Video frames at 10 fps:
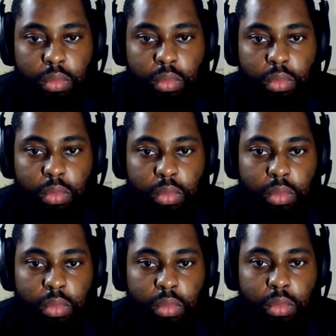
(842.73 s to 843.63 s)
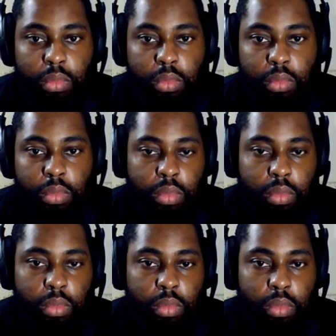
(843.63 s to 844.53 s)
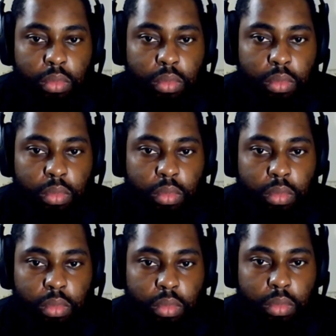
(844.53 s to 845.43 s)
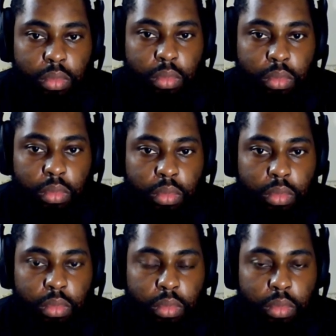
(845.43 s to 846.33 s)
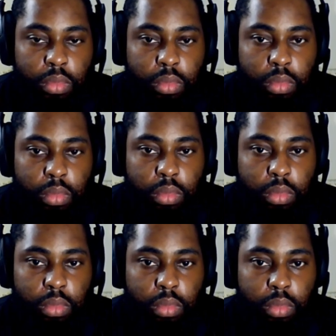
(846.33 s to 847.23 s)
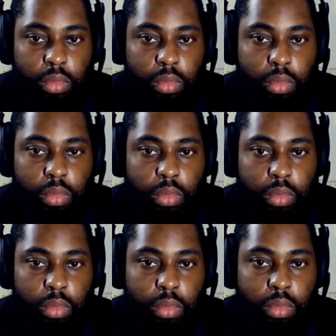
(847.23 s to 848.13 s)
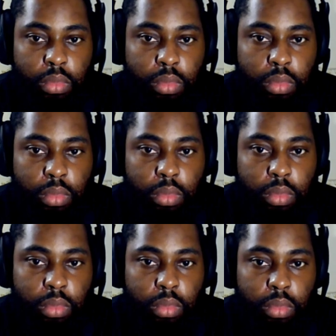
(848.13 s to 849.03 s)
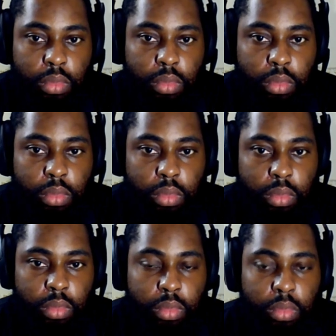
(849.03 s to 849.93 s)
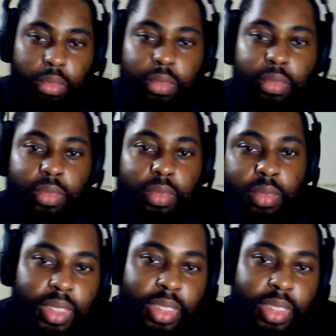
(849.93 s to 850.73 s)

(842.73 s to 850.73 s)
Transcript: (silent)